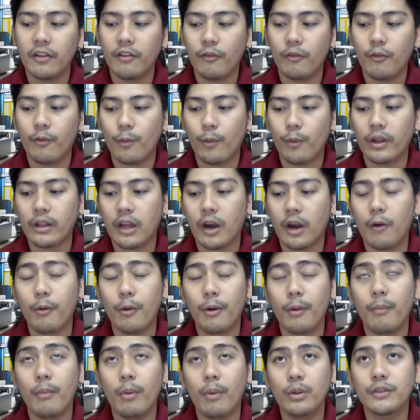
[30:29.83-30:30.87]
and what
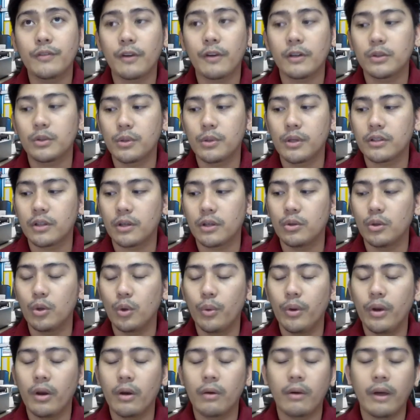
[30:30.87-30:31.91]
our most of our students are
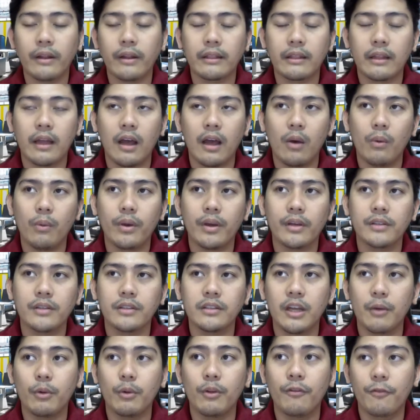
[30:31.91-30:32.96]
doing right now is
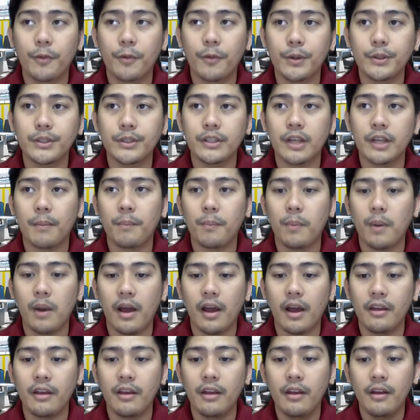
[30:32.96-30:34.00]
they would first
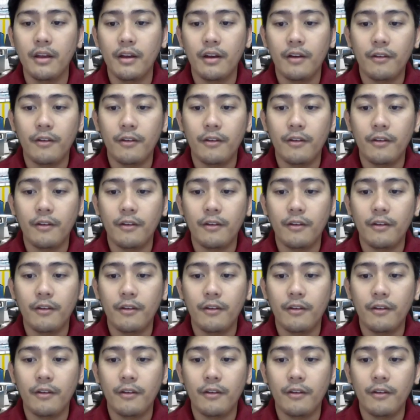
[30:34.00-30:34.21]
apply